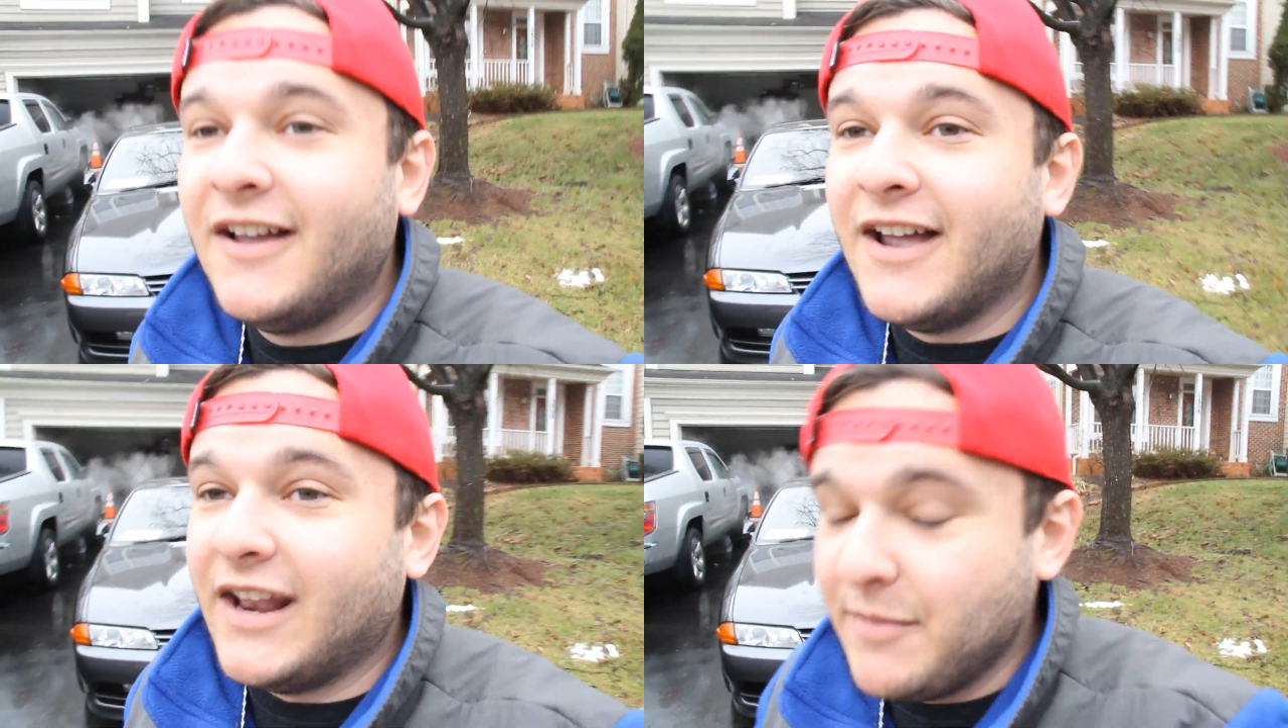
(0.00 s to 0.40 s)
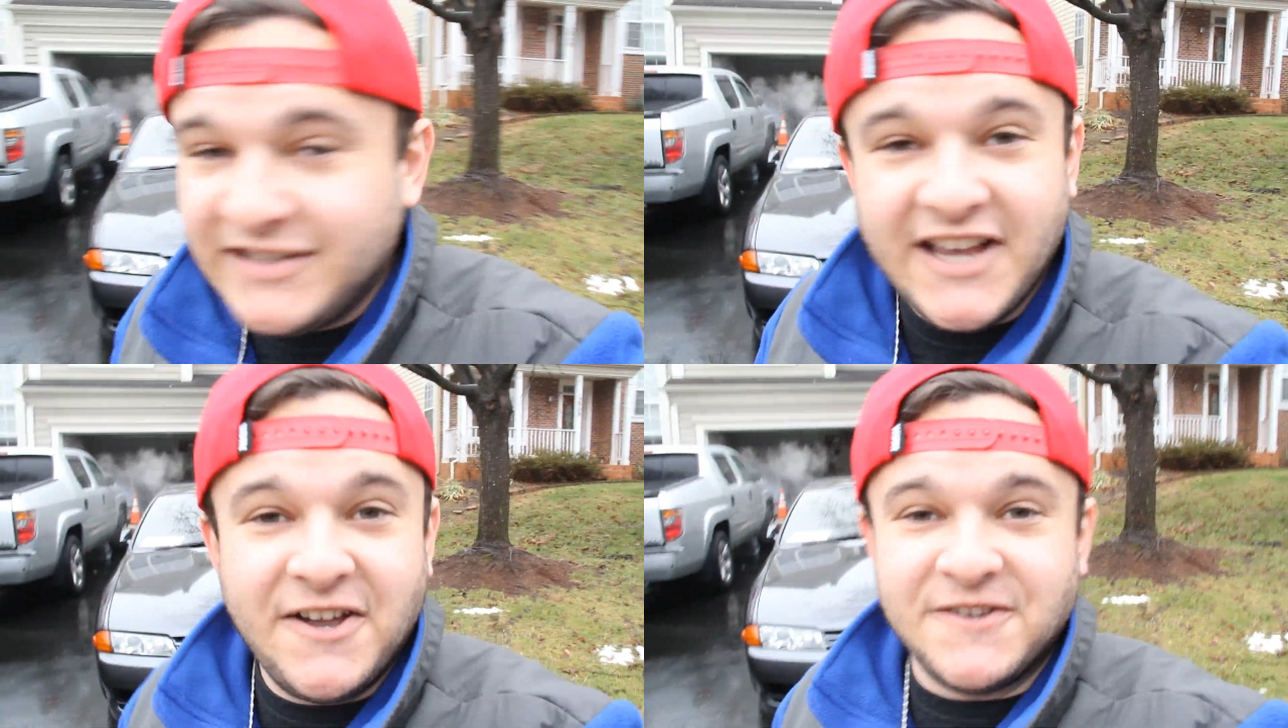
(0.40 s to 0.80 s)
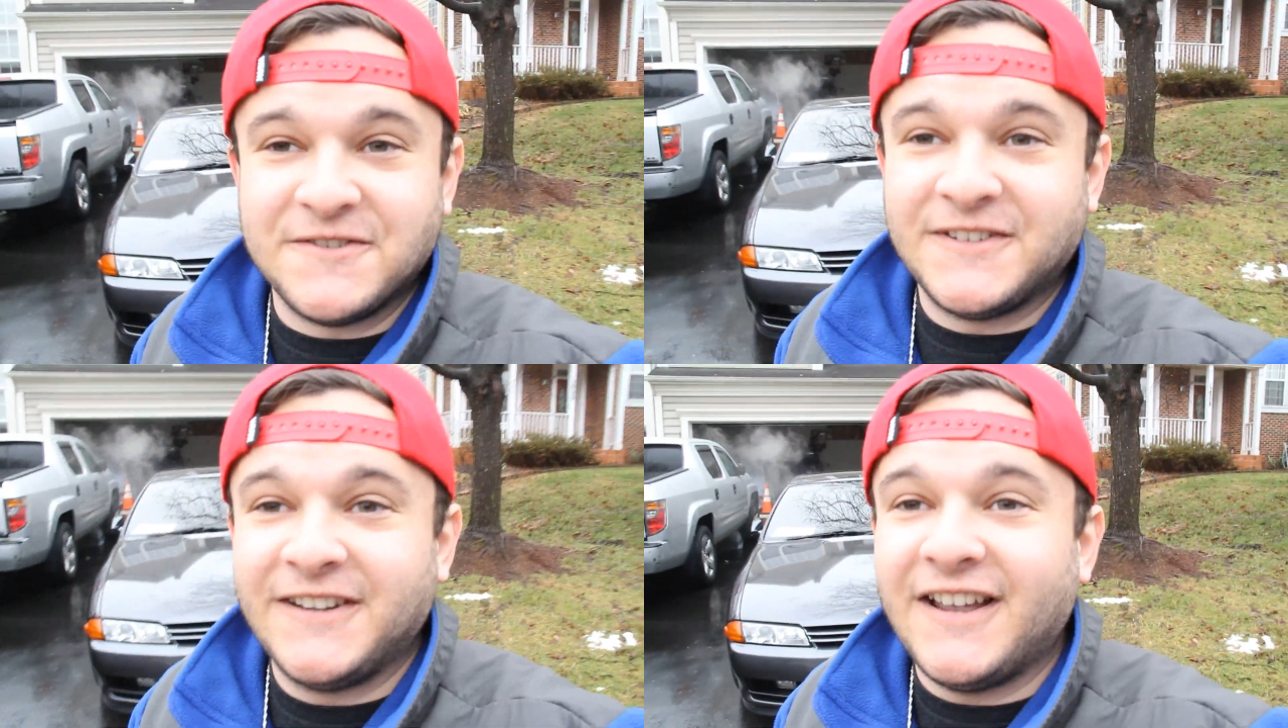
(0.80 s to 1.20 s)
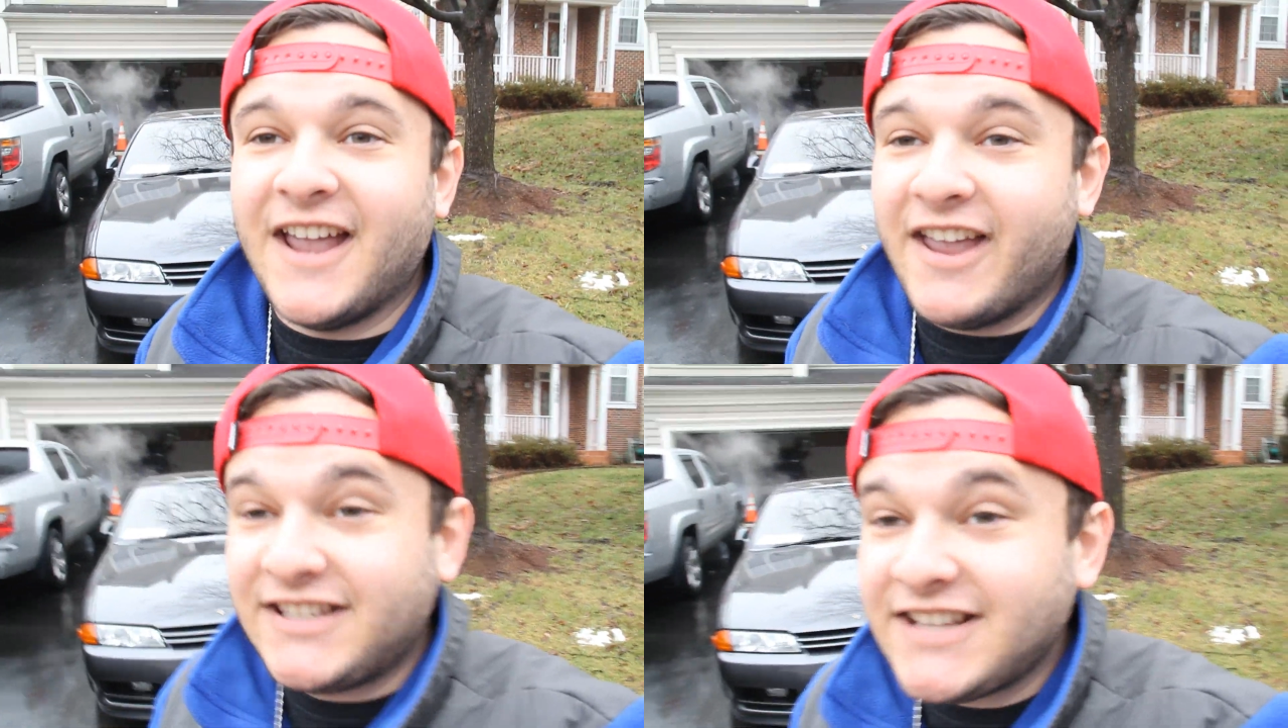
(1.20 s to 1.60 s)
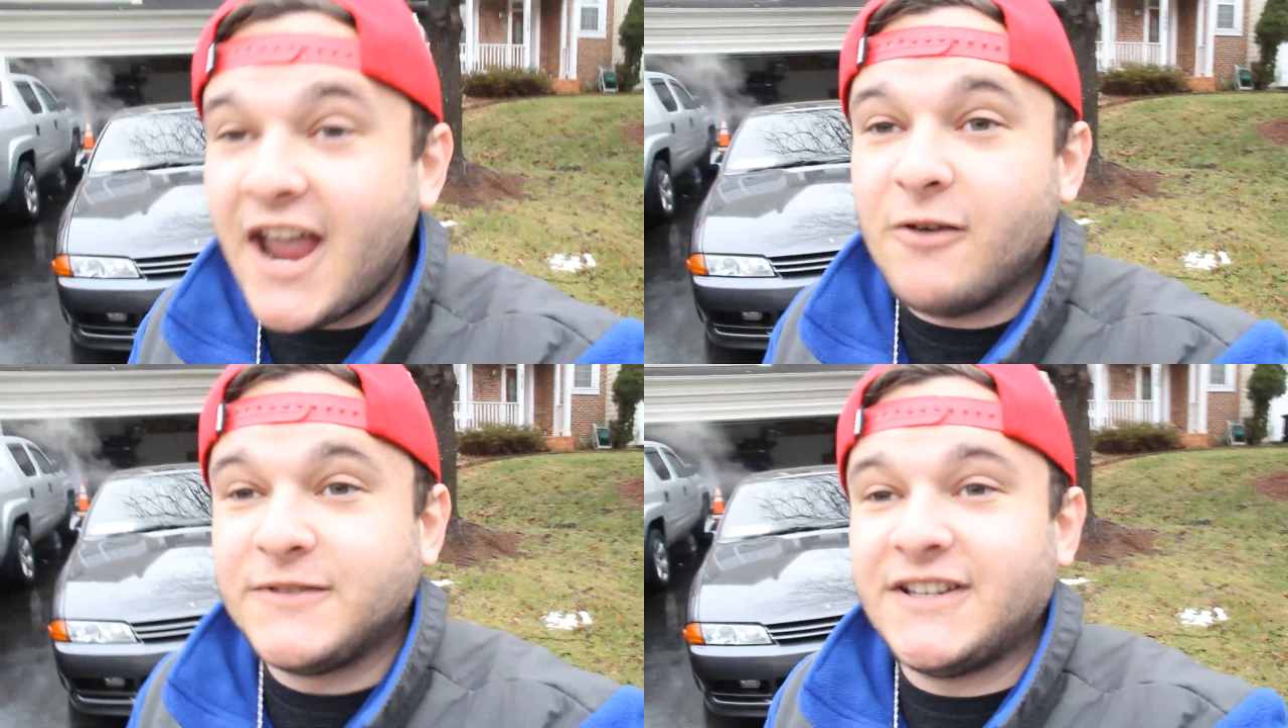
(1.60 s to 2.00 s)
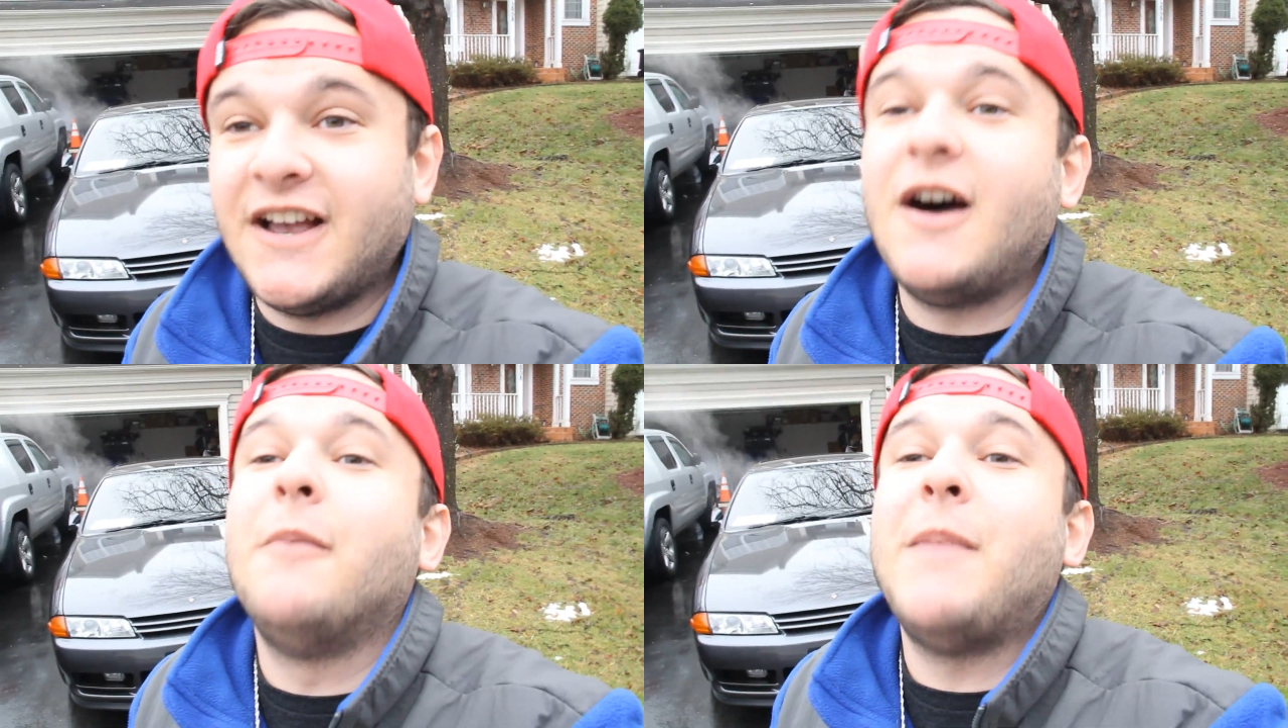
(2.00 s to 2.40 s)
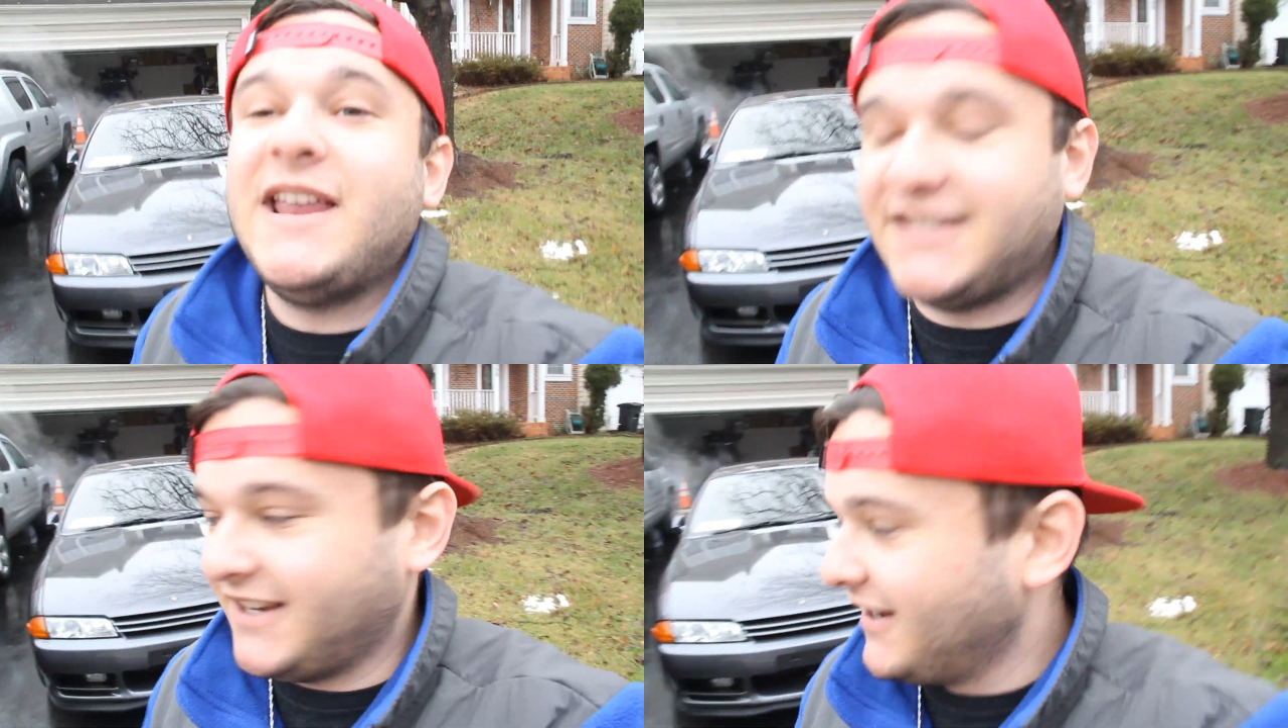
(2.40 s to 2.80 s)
And let me tell you, it sounds amazing.